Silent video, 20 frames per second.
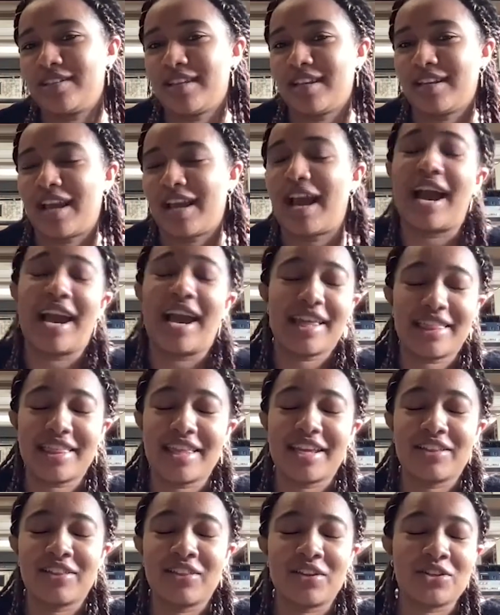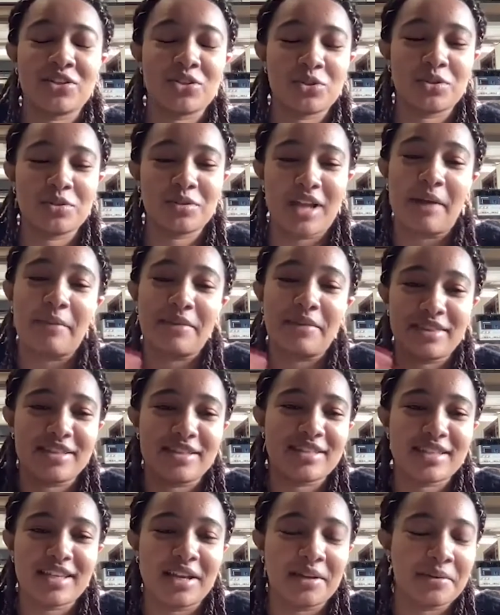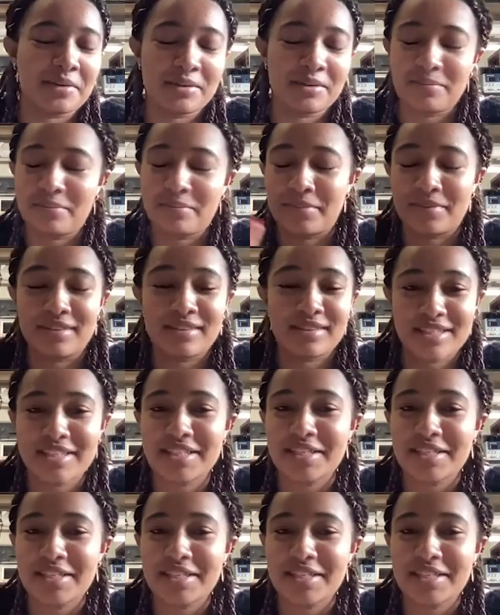and I think this